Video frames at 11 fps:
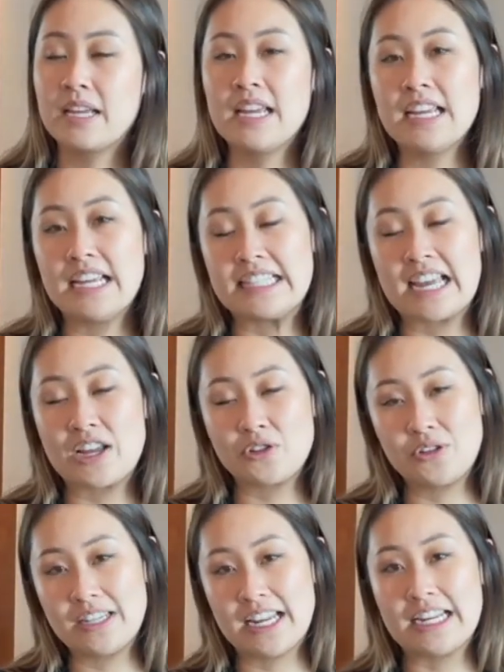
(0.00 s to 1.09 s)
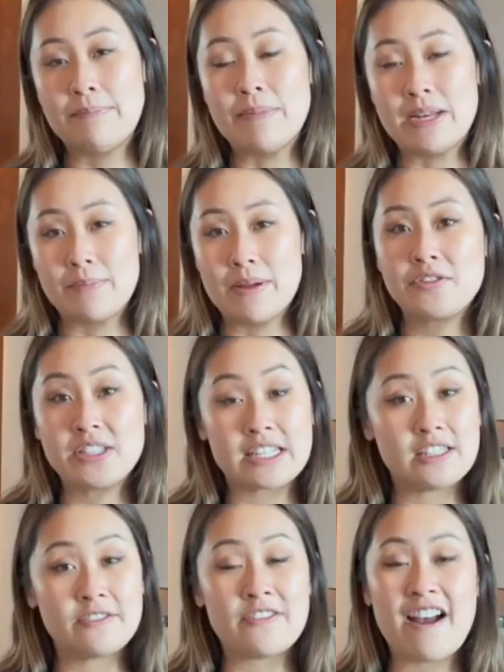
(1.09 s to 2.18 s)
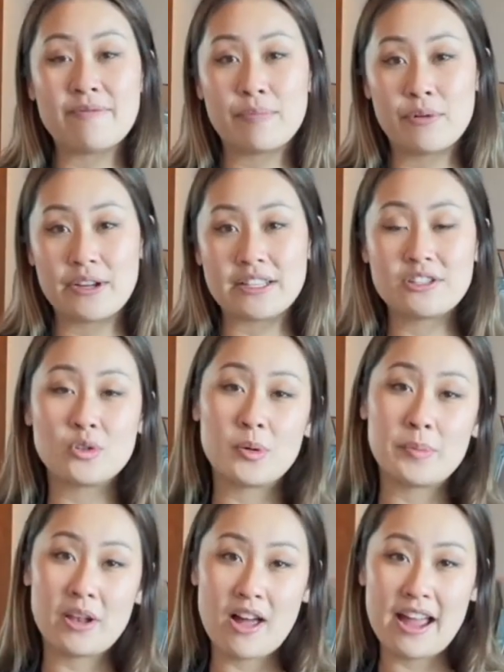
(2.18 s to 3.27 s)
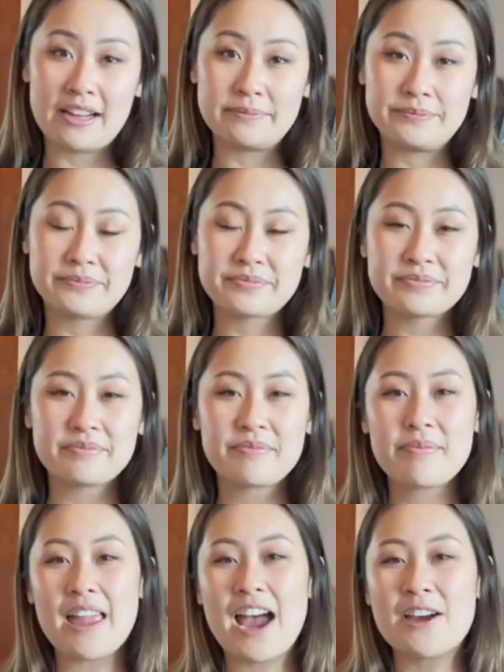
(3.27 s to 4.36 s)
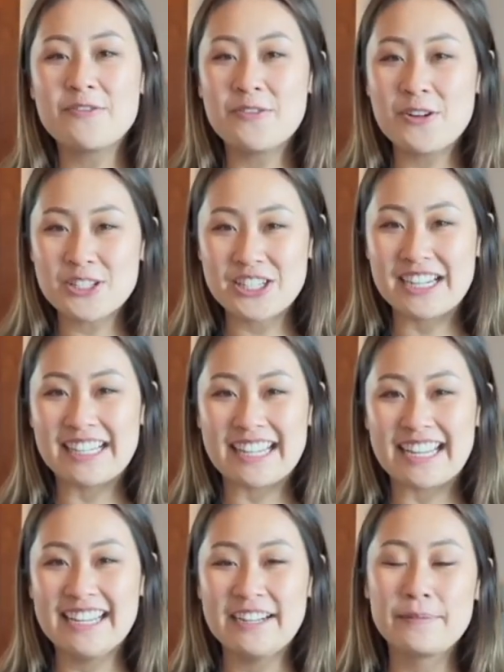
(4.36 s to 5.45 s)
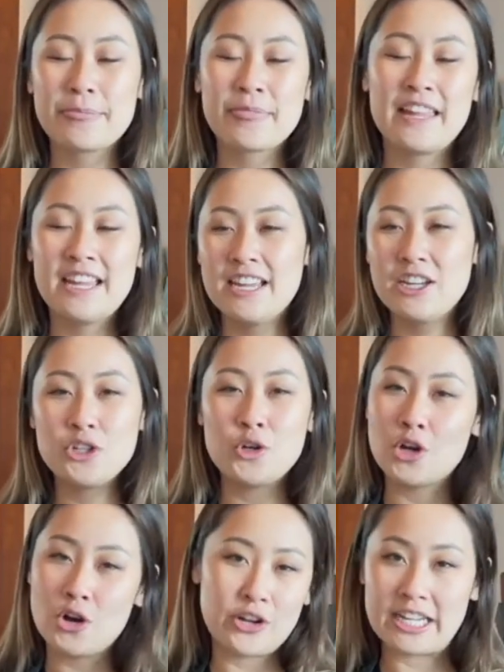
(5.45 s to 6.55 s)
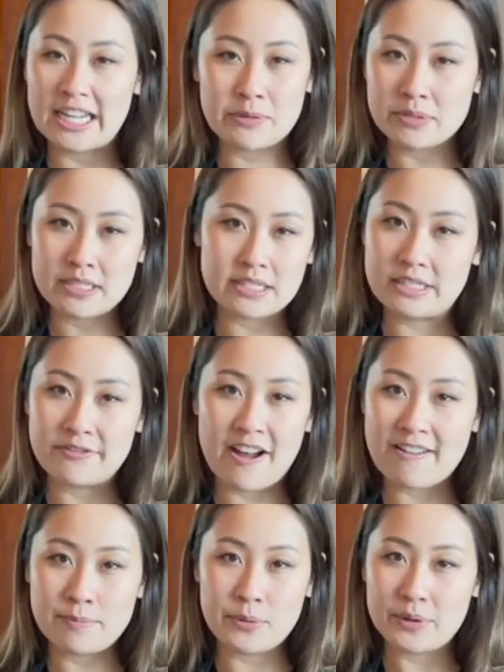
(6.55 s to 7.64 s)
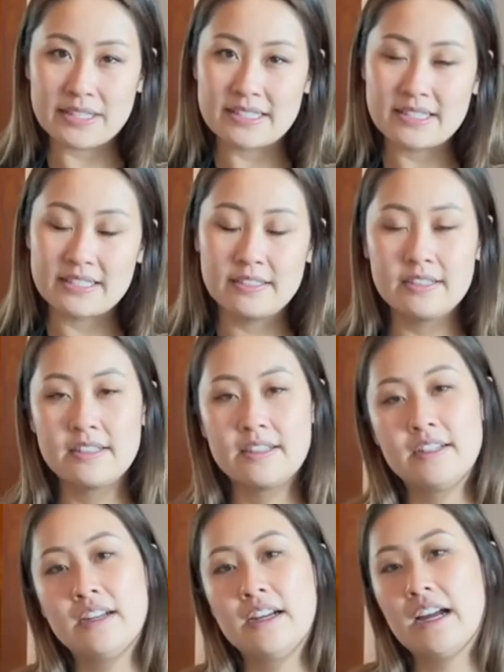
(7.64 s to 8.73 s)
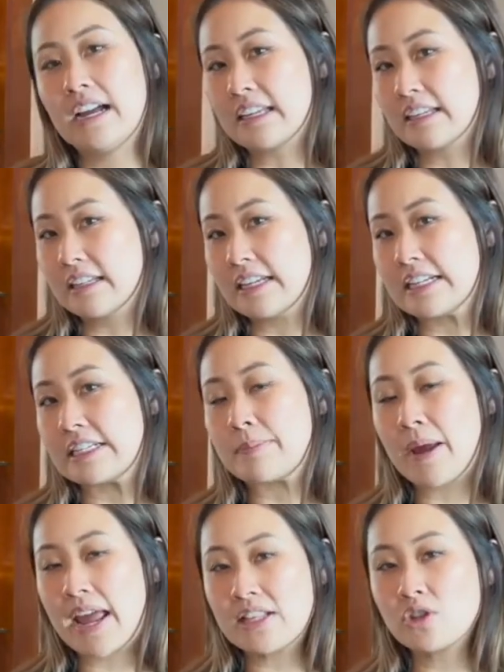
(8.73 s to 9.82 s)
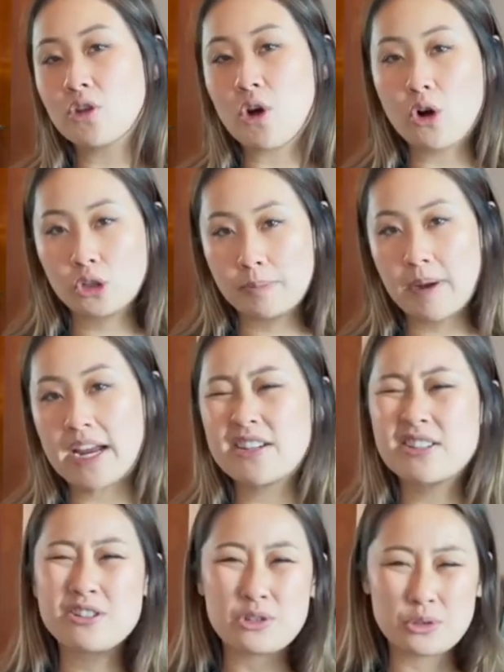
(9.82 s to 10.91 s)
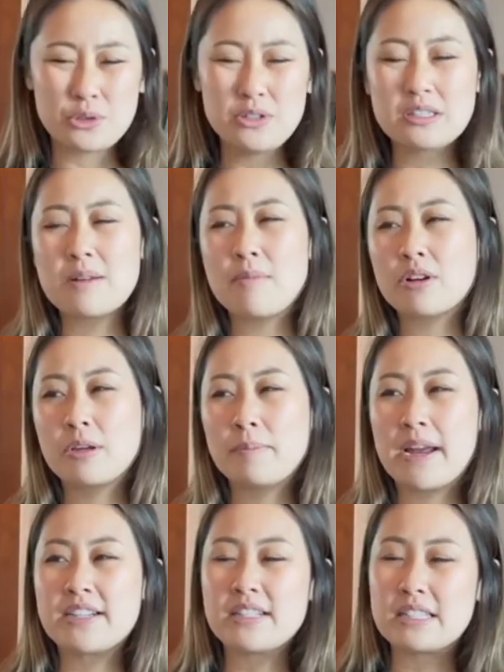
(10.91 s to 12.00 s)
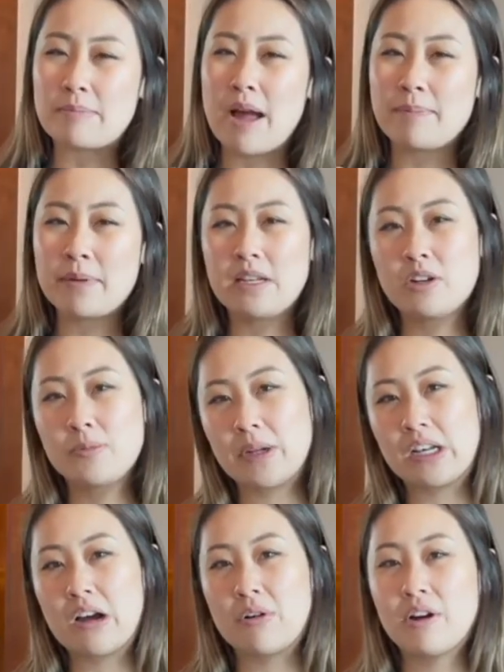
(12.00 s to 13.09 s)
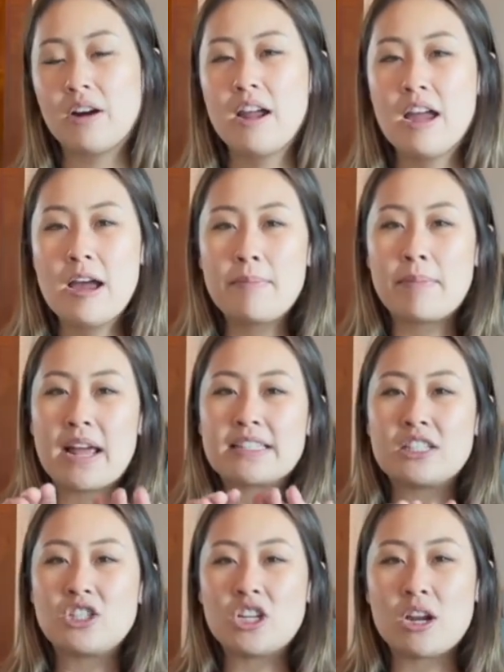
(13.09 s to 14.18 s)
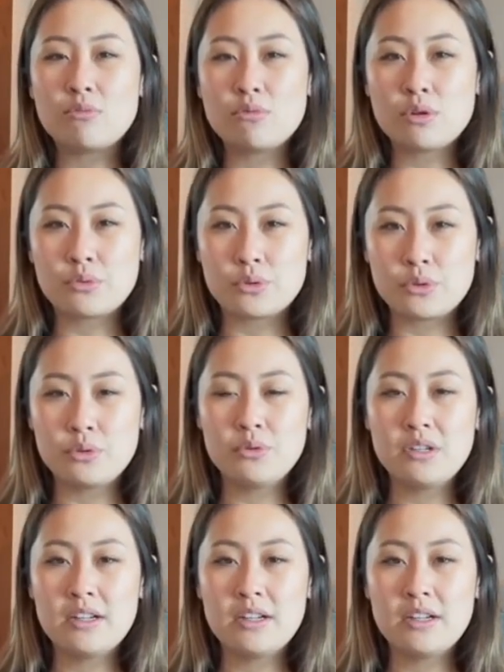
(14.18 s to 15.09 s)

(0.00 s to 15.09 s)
is that you need a minimum of 65 points to apply. Unfortunately, you're not going to get it with 65 points. It depends on the occupation too. Some occupations might be a little bit lower, but as a general rule,